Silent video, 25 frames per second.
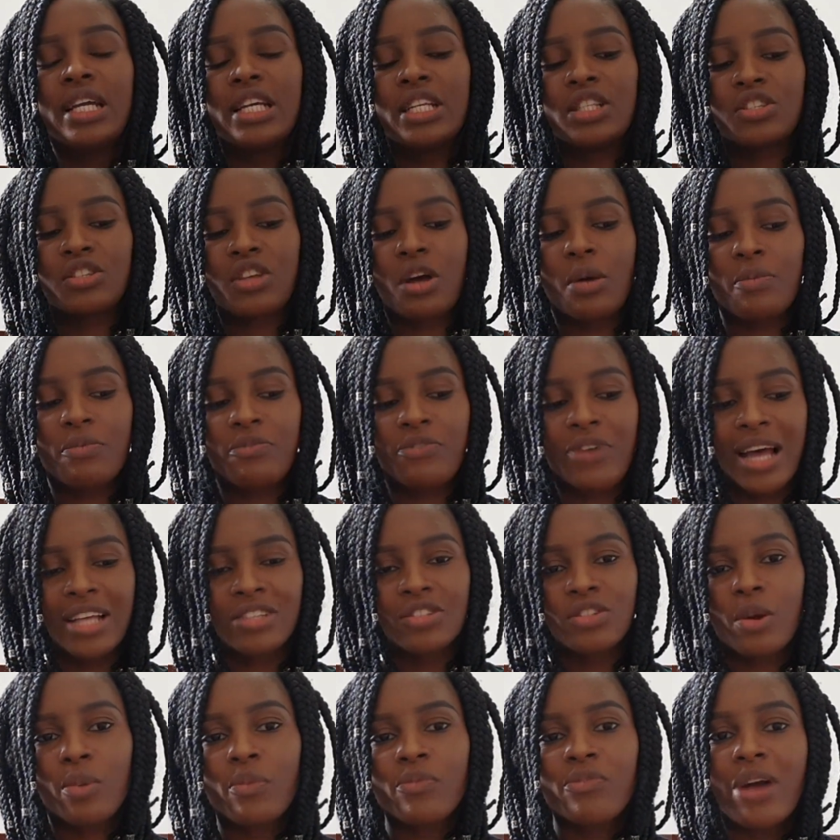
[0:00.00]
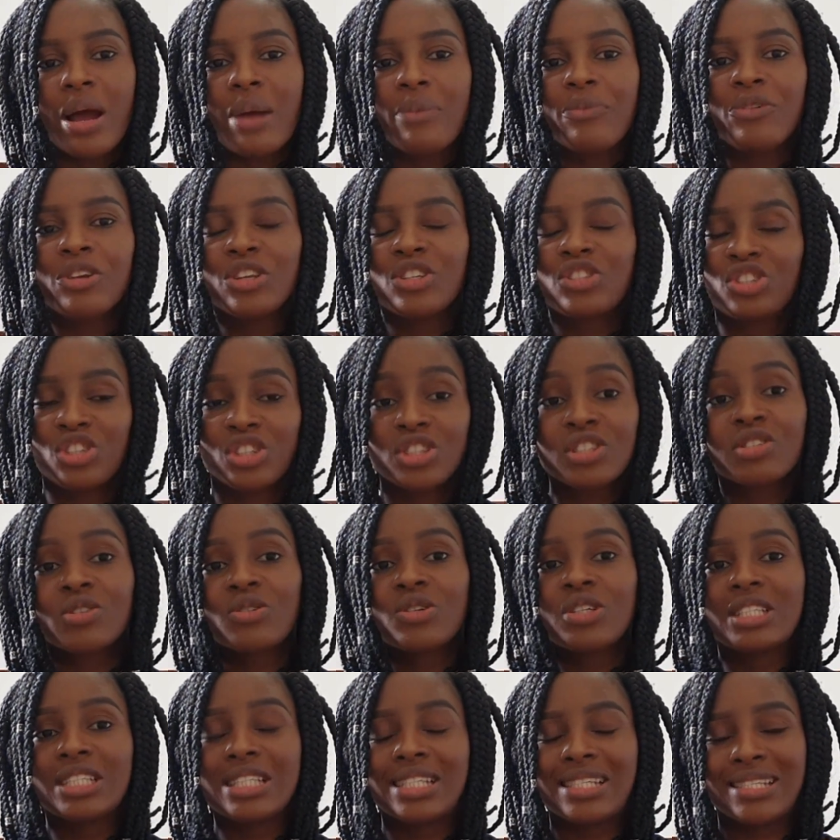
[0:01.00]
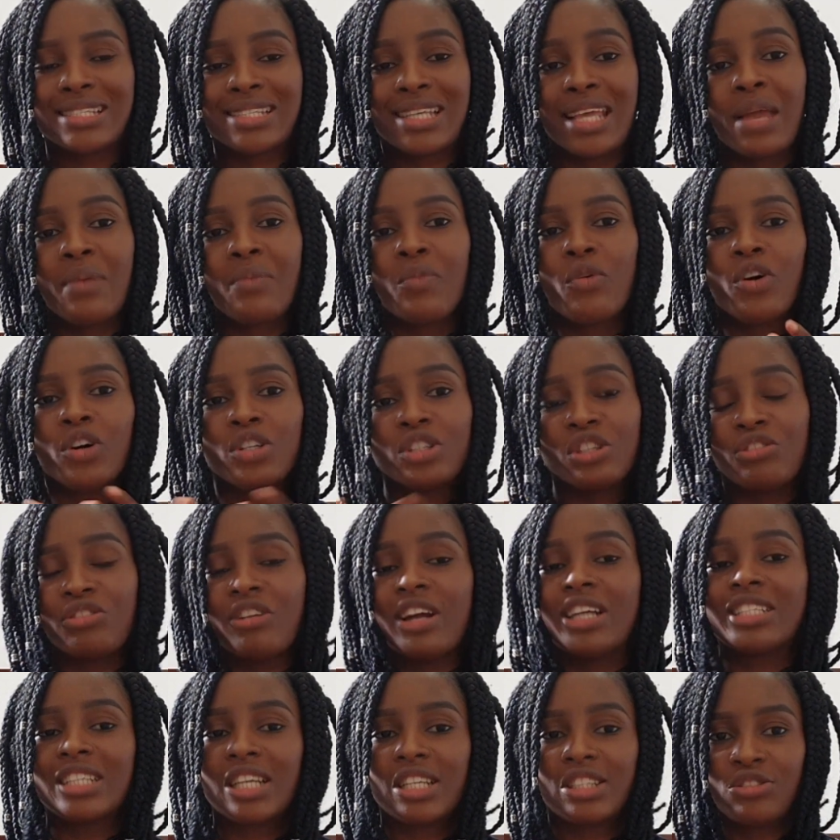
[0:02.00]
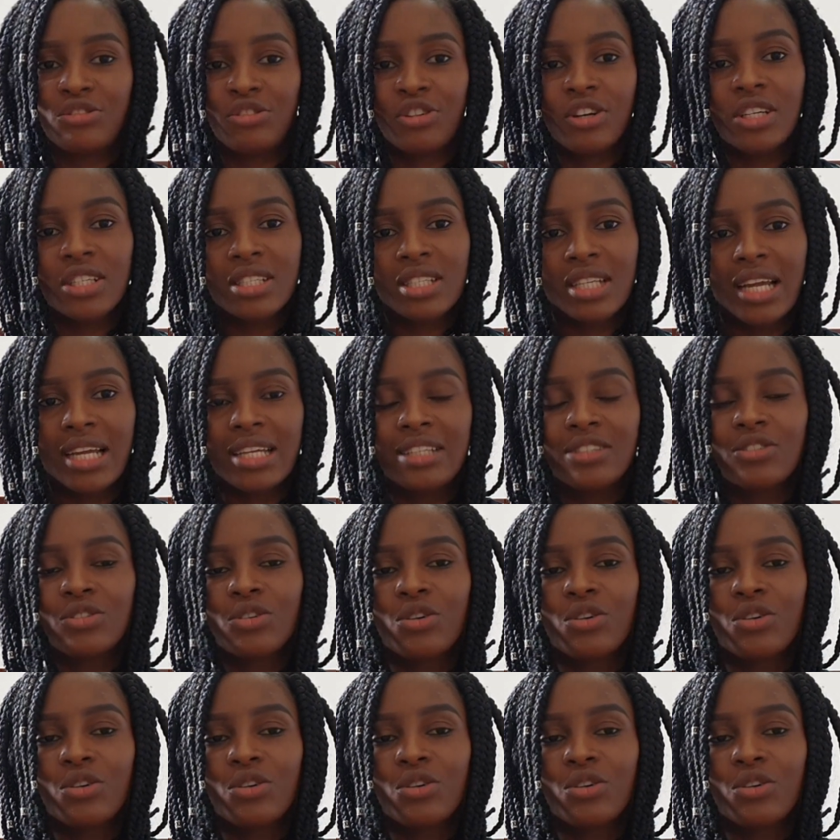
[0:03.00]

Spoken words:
some fabric just look the same on the right and the wrong side.